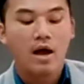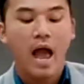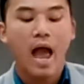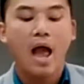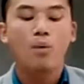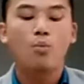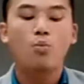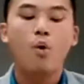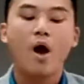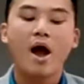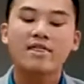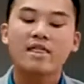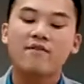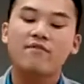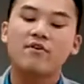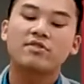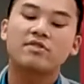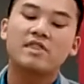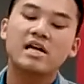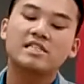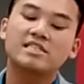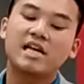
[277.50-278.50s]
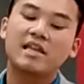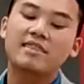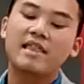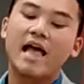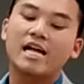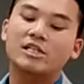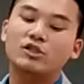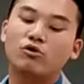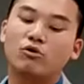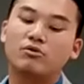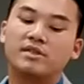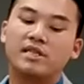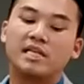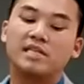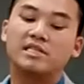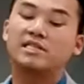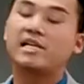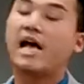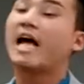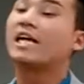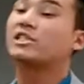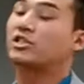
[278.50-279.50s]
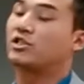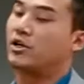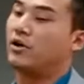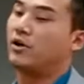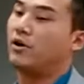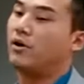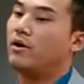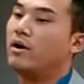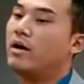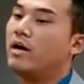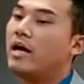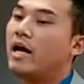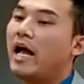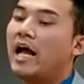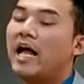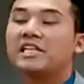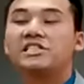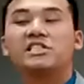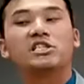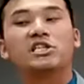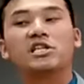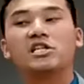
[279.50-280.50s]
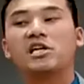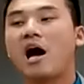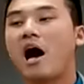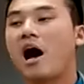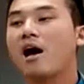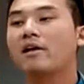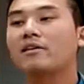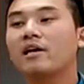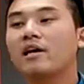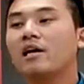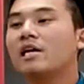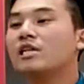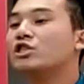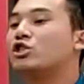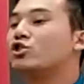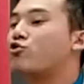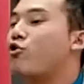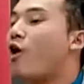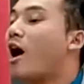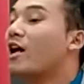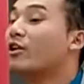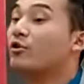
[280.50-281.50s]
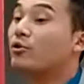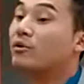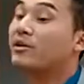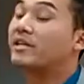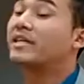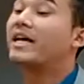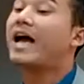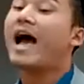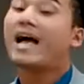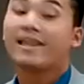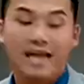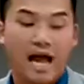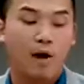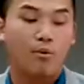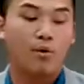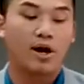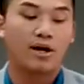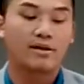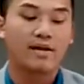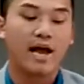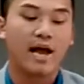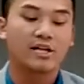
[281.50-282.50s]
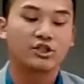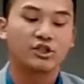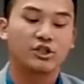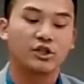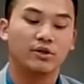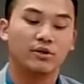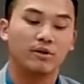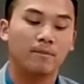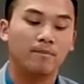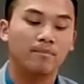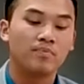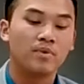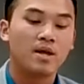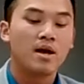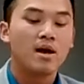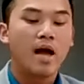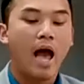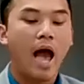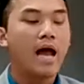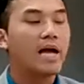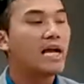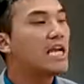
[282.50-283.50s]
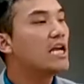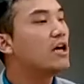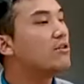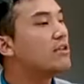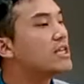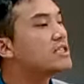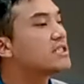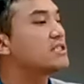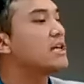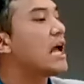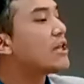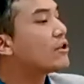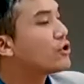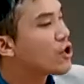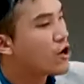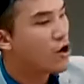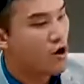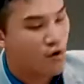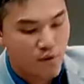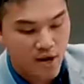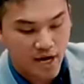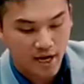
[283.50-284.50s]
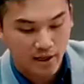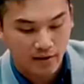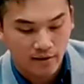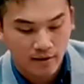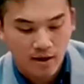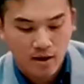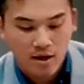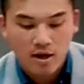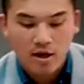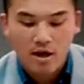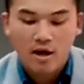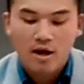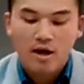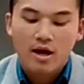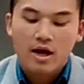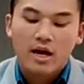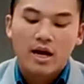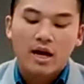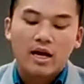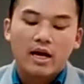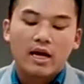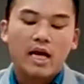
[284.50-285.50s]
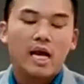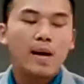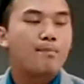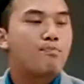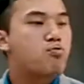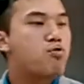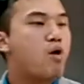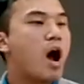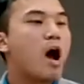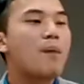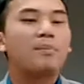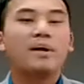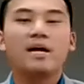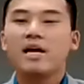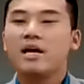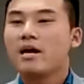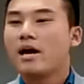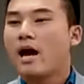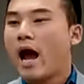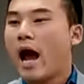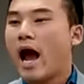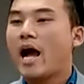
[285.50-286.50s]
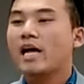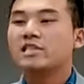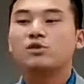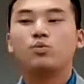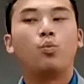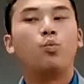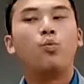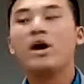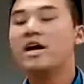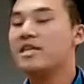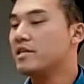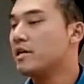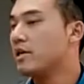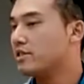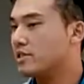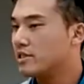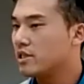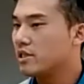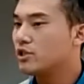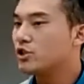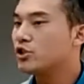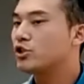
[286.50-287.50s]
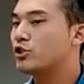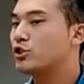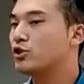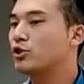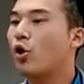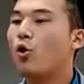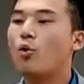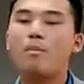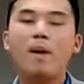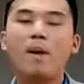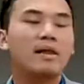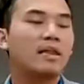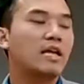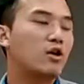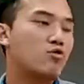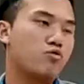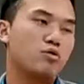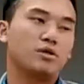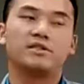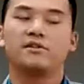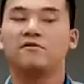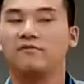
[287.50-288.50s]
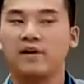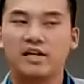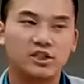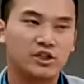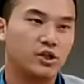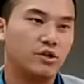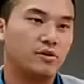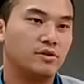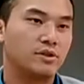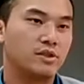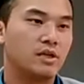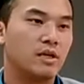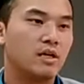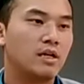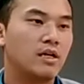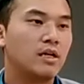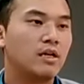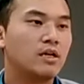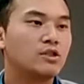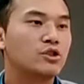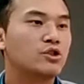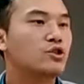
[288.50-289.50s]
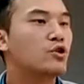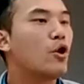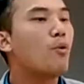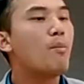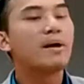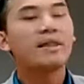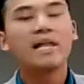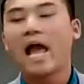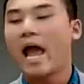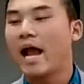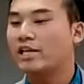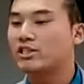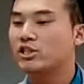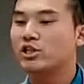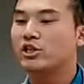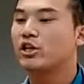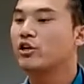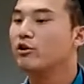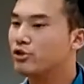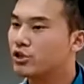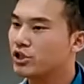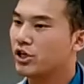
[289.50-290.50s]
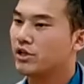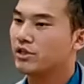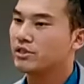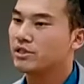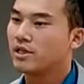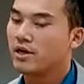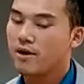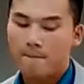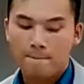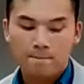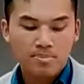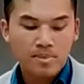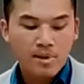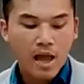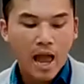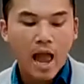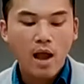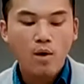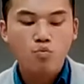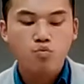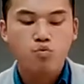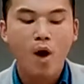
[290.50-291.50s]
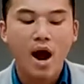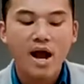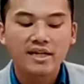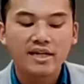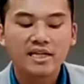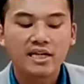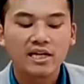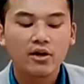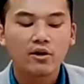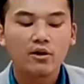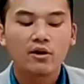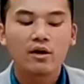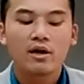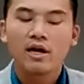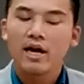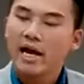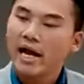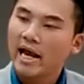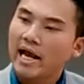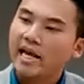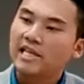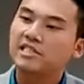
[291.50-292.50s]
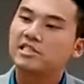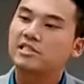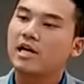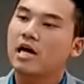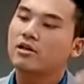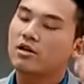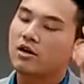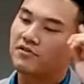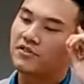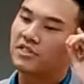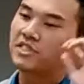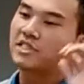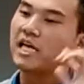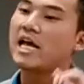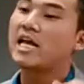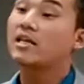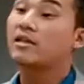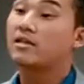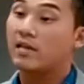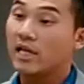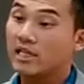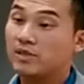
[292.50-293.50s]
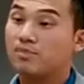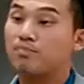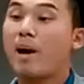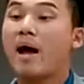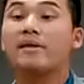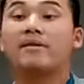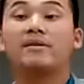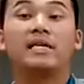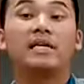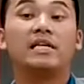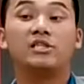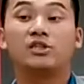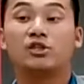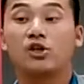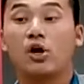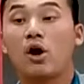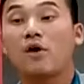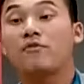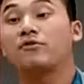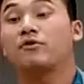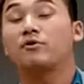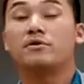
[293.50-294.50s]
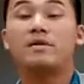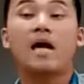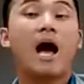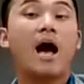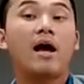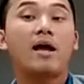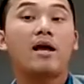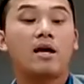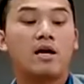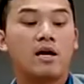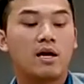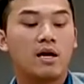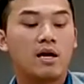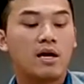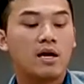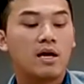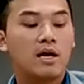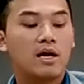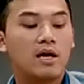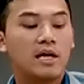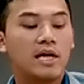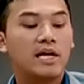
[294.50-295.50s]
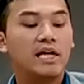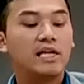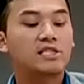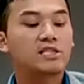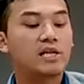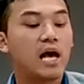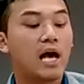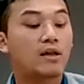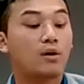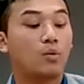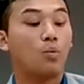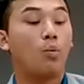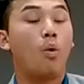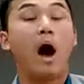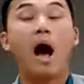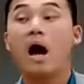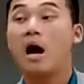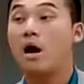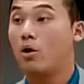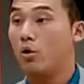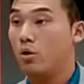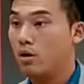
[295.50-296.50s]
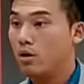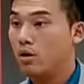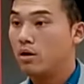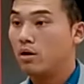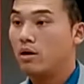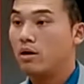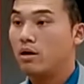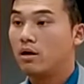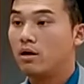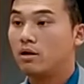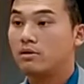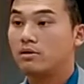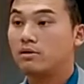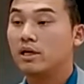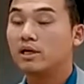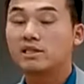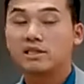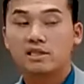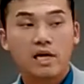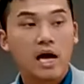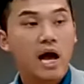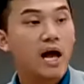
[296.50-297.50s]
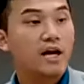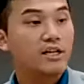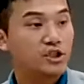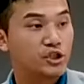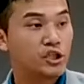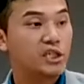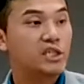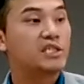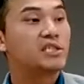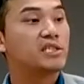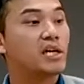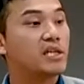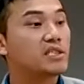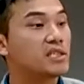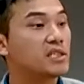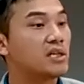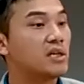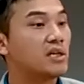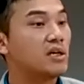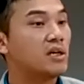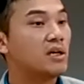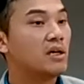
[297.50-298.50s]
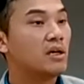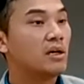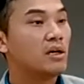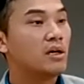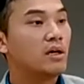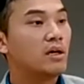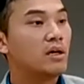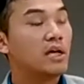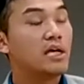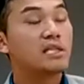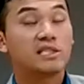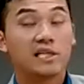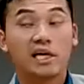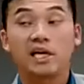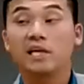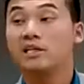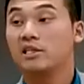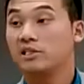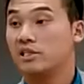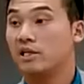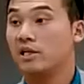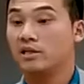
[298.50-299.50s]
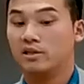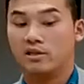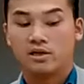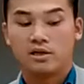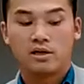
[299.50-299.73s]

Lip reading: And whenever there's a natural disaster, it's God trying to get our attention. And here this centurion, he probably has witnessed so many crucifixions, so many executions. And right here, instead of saying this man deserved to die, he said, "Wow, this guy, Jesus, he's innocent."